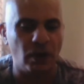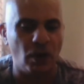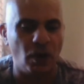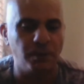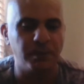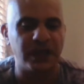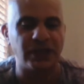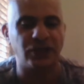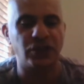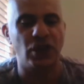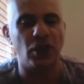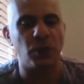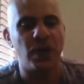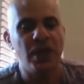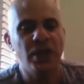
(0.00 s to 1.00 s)
on me
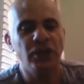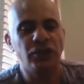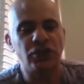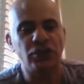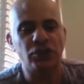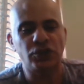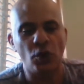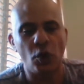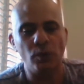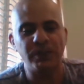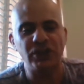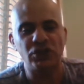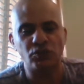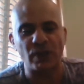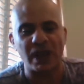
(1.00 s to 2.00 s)
too. She's taught me
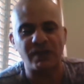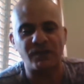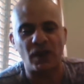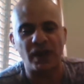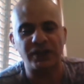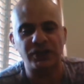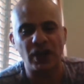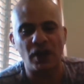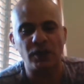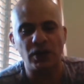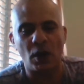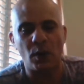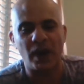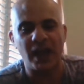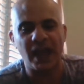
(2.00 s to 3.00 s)
strength I don't
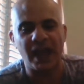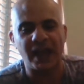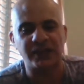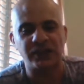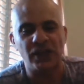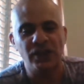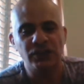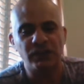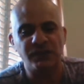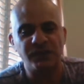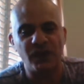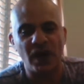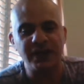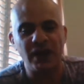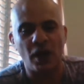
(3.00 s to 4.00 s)
know I had, to
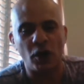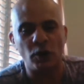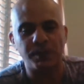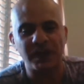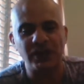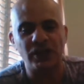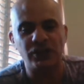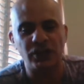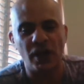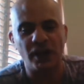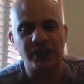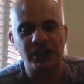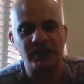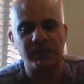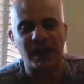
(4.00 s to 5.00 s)
find hope in the
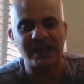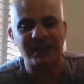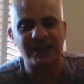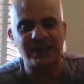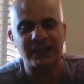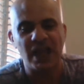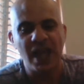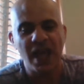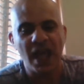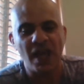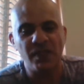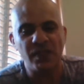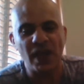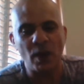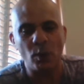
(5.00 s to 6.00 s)
darkest places,
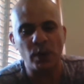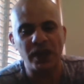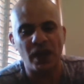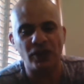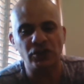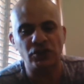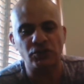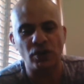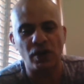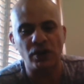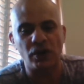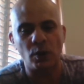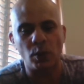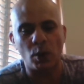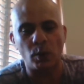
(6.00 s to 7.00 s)
and that we are
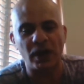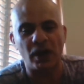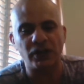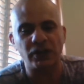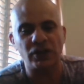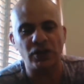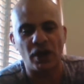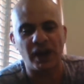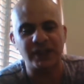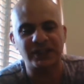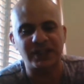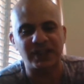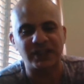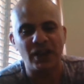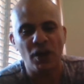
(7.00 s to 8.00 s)
stronger when we are
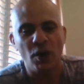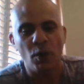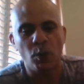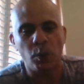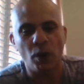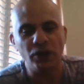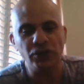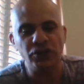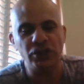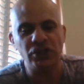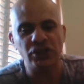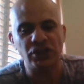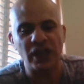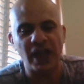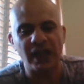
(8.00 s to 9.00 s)
united. What she
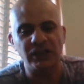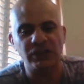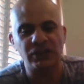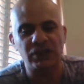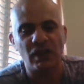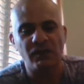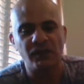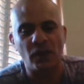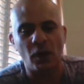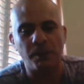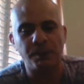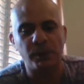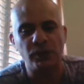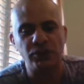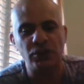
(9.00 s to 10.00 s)
stands for
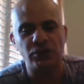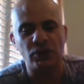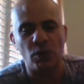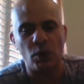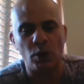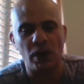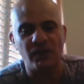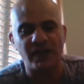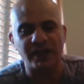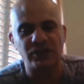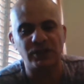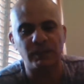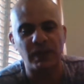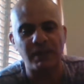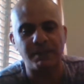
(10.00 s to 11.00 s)
pushes all of us
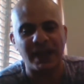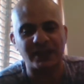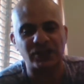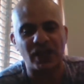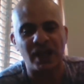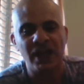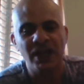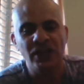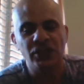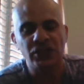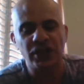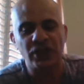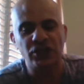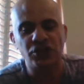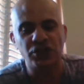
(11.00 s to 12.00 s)
to be better. She
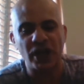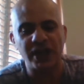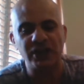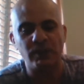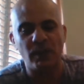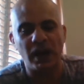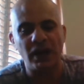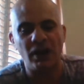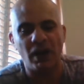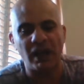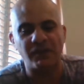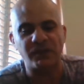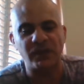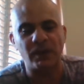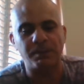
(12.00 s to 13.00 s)
has changed my
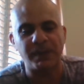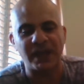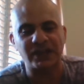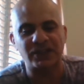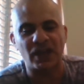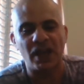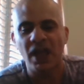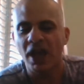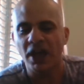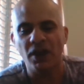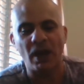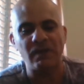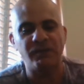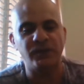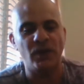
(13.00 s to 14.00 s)
life for the better, and
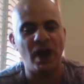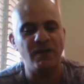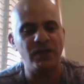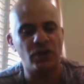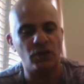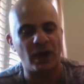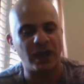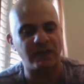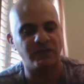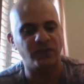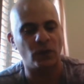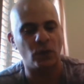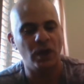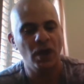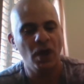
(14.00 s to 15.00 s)
I'm forever
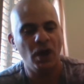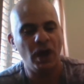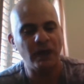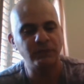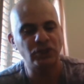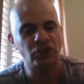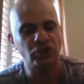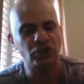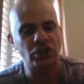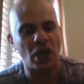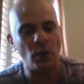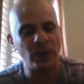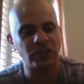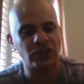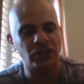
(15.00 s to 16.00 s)
grateful. I'm
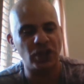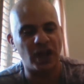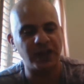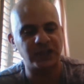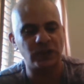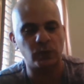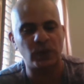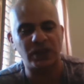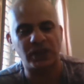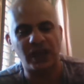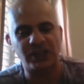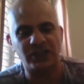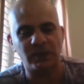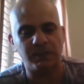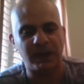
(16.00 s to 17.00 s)
so excited we
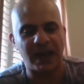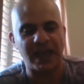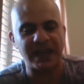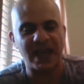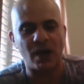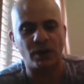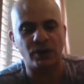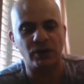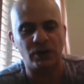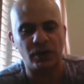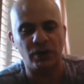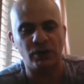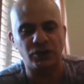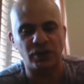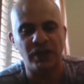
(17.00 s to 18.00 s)
get to plan our
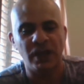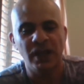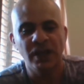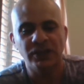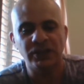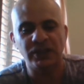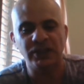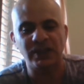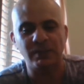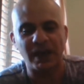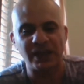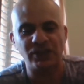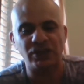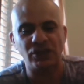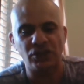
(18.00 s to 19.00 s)
conclusion to this
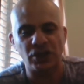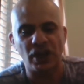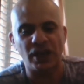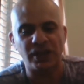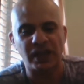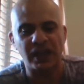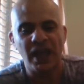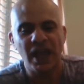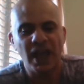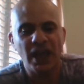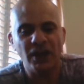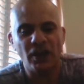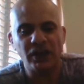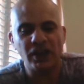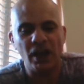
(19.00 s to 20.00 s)
amazing journey, and
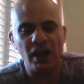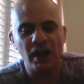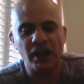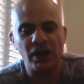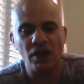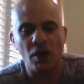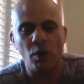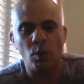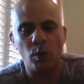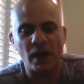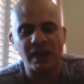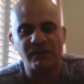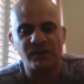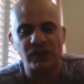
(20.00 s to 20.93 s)
I cannot wait for